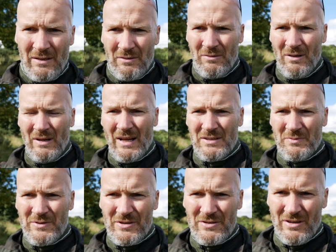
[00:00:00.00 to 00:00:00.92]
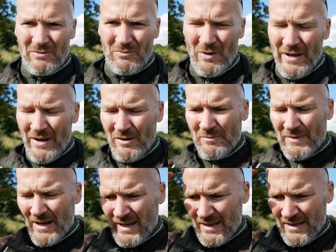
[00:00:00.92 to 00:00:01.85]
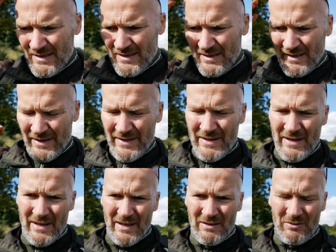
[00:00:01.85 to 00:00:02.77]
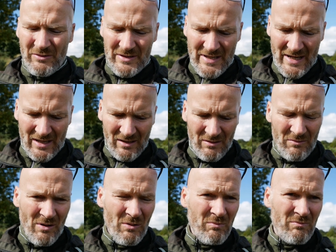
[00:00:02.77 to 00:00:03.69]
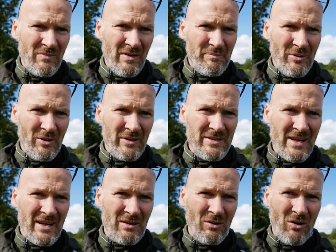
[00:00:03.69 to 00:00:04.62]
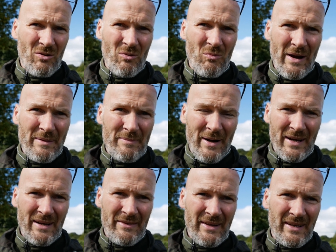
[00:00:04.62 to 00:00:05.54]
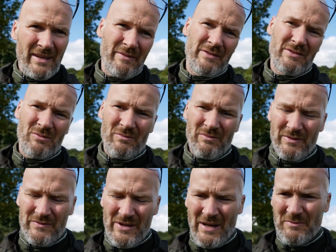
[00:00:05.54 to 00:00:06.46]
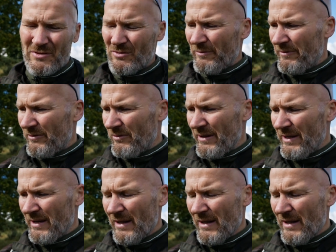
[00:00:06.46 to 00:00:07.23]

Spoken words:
Well, lads, we're just on the way home now, and we're going to take probably take a longer way back, I think, if James is up for it.